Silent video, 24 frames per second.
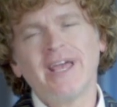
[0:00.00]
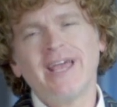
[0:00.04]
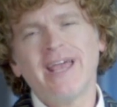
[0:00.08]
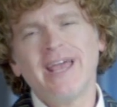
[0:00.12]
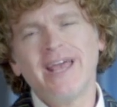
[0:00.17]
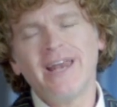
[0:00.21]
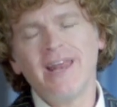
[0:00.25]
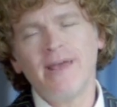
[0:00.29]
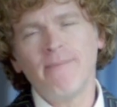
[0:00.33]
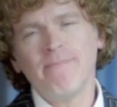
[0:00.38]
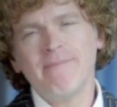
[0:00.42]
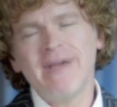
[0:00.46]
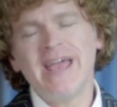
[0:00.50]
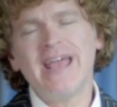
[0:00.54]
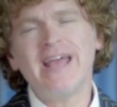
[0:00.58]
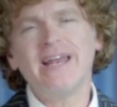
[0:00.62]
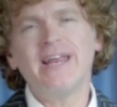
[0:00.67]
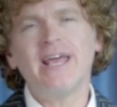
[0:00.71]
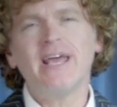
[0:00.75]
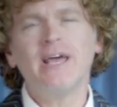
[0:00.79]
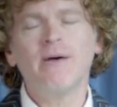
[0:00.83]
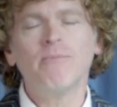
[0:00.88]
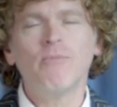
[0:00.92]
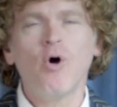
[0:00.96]
and it
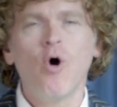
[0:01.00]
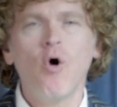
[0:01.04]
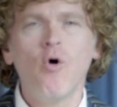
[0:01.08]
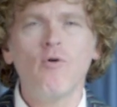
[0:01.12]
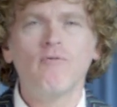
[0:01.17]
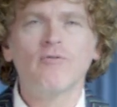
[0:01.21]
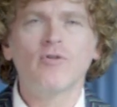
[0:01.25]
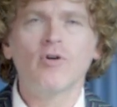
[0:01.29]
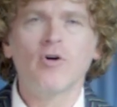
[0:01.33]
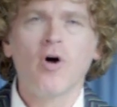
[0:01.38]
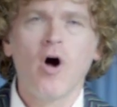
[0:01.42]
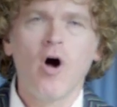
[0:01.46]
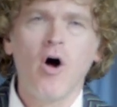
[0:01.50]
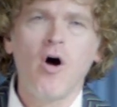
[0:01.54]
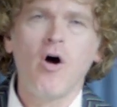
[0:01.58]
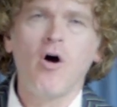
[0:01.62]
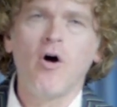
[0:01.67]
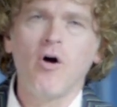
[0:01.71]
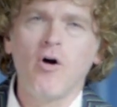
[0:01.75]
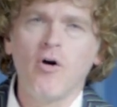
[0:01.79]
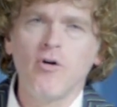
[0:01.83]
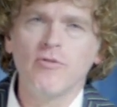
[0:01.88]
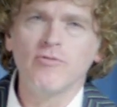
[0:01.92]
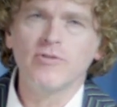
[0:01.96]
made him over
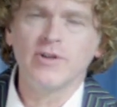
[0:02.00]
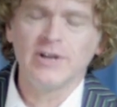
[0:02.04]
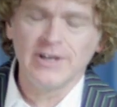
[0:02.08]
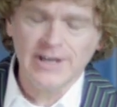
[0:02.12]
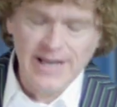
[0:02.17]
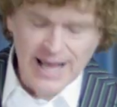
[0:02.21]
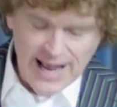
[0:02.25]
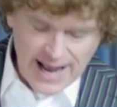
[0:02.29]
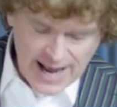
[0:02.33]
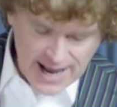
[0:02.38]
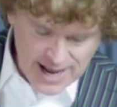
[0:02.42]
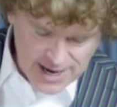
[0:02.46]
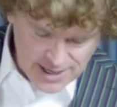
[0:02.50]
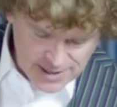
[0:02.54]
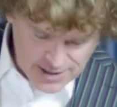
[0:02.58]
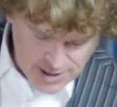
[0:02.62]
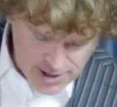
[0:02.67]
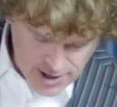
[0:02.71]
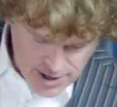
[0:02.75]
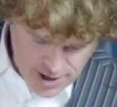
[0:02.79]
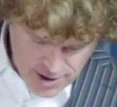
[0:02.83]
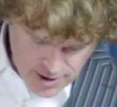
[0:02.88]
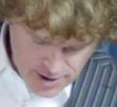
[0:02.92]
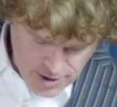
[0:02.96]
all the
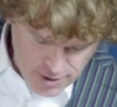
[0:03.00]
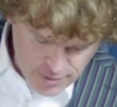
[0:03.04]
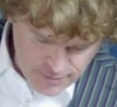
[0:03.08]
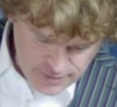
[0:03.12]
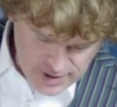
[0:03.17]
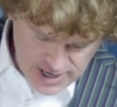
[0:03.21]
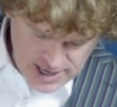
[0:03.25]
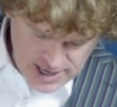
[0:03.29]
land of